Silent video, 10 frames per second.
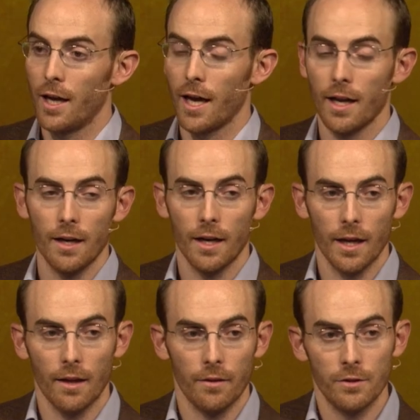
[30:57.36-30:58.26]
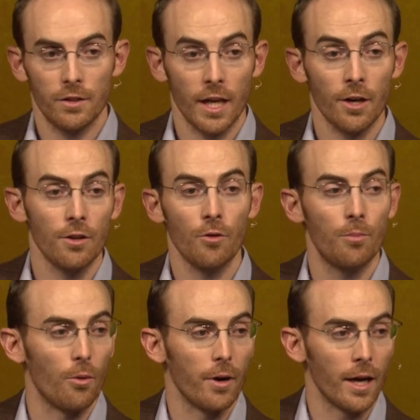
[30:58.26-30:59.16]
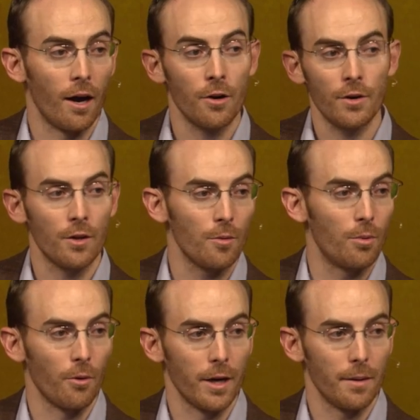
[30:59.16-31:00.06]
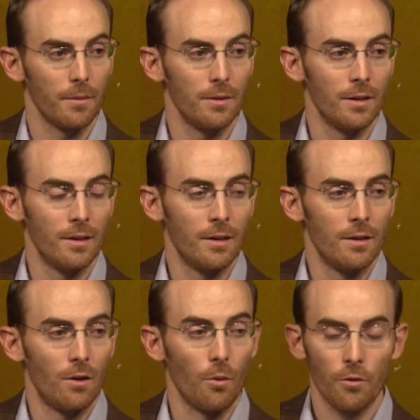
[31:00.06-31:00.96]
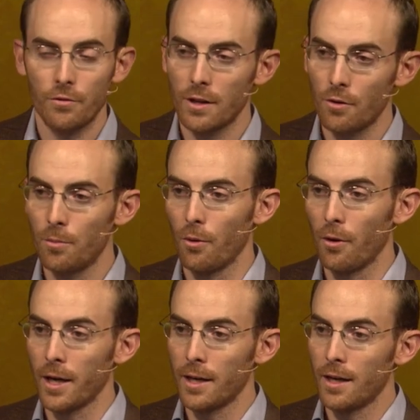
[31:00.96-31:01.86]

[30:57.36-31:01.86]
And scared little boy, hungry little boy, orphan little boy